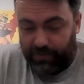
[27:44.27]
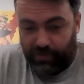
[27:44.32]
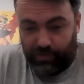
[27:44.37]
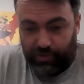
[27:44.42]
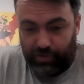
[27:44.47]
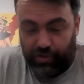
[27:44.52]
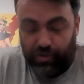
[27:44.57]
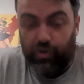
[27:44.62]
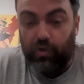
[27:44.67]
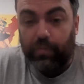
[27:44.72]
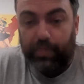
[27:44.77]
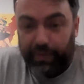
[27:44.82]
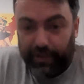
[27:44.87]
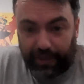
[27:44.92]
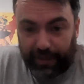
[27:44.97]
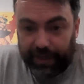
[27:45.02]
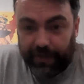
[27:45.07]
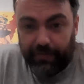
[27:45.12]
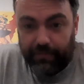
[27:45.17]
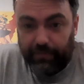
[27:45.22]

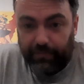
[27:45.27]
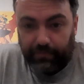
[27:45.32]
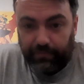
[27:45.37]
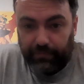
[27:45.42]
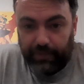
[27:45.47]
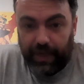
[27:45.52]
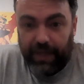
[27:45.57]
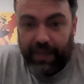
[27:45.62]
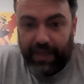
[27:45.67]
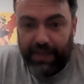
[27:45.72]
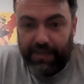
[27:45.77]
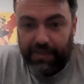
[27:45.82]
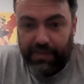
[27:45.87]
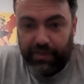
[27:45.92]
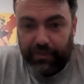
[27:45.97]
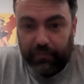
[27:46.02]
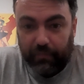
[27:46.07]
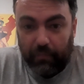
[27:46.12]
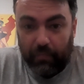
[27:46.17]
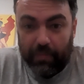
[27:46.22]
stupidly
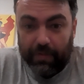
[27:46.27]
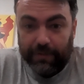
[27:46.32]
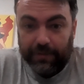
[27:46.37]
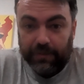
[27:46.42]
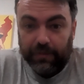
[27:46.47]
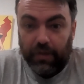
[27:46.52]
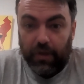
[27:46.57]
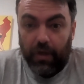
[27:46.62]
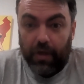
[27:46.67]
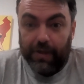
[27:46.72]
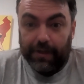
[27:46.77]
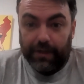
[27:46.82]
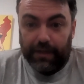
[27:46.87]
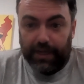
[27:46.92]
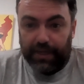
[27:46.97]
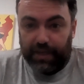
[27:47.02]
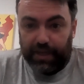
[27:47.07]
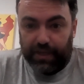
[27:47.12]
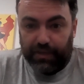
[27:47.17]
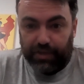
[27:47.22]
against him,
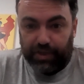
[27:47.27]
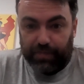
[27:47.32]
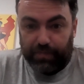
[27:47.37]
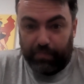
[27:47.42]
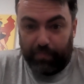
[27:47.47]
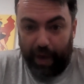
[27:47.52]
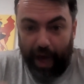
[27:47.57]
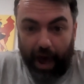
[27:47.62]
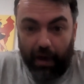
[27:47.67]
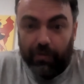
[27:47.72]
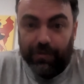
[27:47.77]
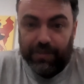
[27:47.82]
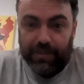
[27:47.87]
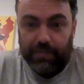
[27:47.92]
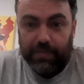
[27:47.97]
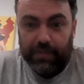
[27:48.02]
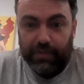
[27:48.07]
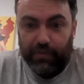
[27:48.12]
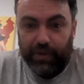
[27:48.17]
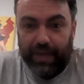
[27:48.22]
and then just powers
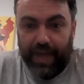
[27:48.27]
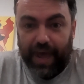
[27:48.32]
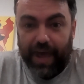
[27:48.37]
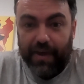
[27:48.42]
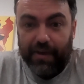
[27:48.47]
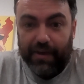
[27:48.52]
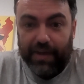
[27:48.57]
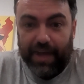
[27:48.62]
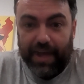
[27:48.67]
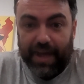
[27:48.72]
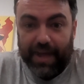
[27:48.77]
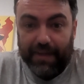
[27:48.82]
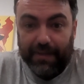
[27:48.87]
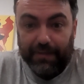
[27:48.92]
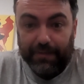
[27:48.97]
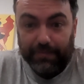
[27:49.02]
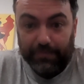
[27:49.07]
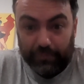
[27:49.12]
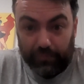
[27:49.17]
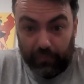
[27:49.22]
up into a
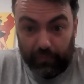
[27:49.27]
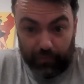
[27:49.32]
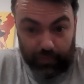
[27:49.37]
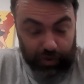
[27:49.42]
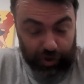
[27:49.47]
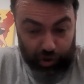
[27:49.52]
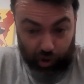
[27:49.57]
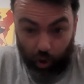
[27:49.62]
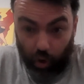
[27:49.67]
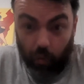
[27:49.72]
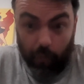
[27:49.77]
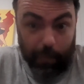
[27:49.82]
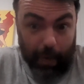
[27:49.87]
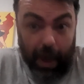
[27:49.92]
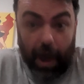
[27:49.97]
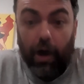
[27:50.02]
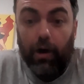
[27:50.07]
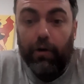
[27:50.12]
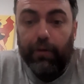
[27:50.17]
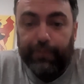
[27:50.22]
Kaioken. So
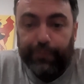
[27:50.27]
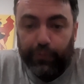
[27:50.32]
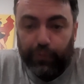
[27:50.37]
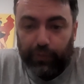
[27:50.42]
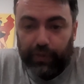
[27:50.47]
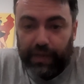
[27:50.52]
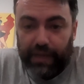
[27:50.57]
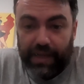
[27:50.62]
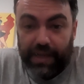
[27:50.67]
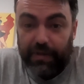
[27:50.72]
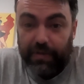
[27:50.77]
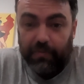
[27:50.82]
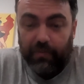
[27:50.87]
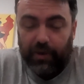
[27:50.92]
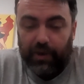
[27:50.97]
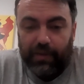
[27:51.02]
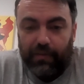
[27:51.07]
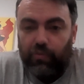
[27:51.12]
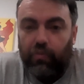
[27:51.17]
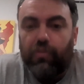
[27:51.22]
powerful that he
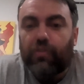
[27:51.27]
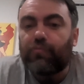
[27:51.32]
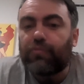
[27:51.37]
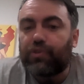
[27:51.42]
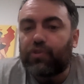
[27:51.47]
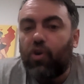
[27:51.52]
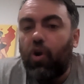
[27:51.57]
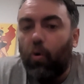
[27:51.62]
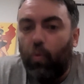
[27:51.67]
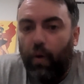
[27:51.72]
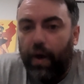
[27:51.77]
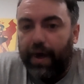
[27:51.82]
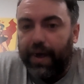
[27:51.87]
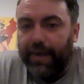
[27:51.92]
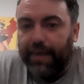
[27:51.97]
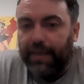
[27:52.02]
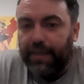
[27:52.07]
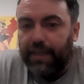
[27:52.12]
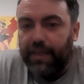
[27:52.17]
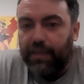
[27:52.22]
like there was no
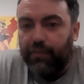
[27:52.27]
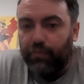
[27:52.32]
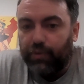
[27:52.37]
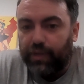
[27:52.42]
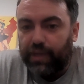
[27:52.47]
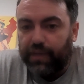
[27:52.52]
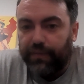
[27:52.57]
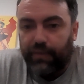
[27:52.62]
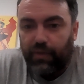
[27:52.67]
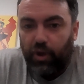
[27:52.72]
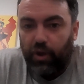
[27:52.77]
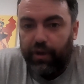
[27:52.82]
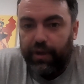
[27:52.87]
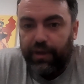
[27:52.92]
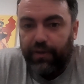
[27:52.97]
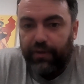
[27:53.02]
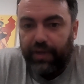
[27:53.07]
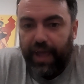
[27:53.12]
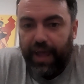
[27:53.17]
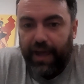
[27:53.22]
way he wouldn't even know
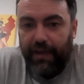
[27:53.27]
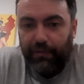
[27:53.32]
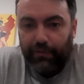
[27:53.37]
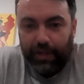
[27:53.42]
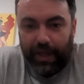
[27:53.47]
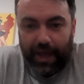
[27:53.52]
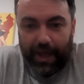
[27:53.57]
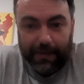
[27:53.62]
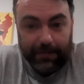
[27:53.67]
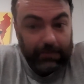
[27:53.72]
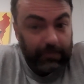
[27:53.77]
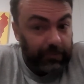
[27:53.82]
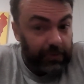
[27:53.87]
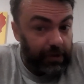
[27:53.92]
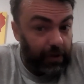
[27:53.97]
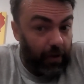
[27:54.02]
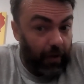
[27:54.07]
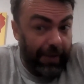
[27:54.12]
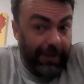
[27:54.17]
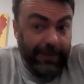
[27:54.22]
he could handle that.
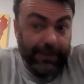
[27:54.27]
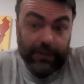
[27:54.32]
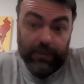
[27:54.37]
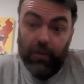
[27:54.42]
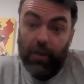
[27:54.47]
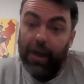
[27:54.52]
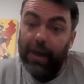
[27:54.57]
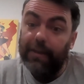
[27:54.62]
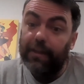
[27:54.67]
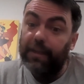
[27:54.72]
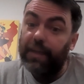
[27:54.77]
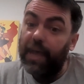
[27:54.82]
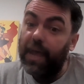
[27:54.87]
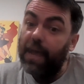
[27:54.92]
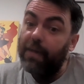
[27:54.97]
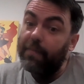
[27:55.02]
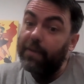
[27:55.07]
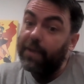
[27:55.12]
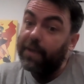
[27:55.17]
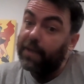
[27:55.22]
And
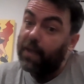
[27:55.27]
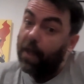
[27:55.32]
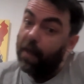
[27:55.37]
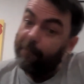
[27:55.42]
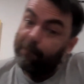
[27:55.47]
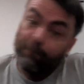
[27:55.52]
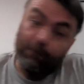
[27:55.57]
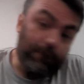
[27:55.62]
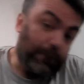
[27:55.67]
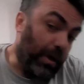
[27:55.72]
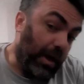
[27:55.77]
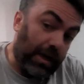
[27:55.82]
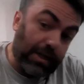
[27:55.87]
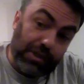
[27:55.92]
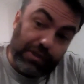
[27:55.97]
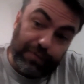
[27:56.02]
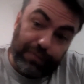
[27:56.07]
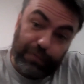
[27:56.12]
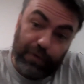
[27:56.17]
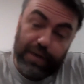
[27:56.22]
came in and
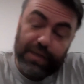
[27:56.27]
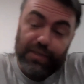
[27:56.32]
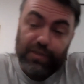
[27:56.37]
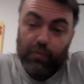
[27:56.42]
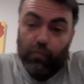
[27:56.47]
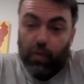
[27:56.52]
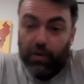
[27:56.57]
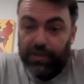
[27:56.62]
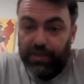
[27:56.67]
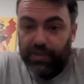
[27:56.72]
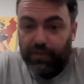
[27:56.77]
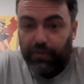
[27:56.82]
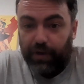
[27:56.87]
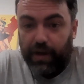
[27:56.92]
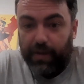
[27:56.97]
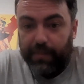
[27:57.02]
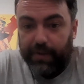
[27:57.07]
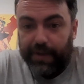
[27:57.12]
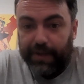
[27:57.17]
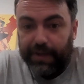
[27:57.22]
punched Frieza while
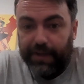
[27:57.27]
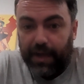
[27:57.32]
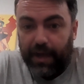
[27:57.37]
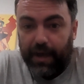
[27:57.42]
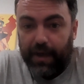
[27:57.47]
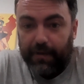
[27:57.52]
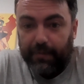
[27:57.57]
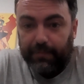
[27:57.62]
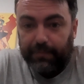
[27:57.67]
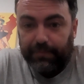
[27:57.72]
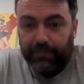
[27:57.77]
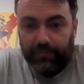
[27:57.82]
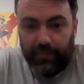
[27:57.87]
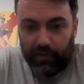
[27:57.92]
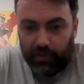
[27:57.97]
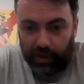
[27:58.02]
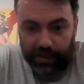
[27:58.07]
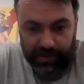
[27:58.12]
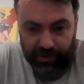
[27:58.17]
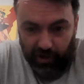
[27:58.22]
screaming that
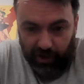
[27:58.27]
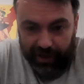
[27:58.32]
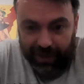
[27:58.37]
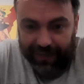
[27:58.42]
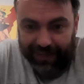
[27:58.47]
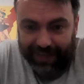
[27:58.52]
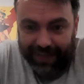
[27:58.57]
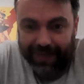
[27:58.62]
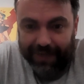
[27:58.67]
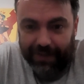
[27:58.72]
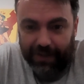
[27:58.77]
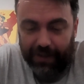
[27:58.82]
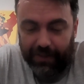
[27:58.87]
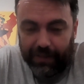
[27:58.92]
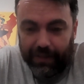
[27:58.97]
he's not going to let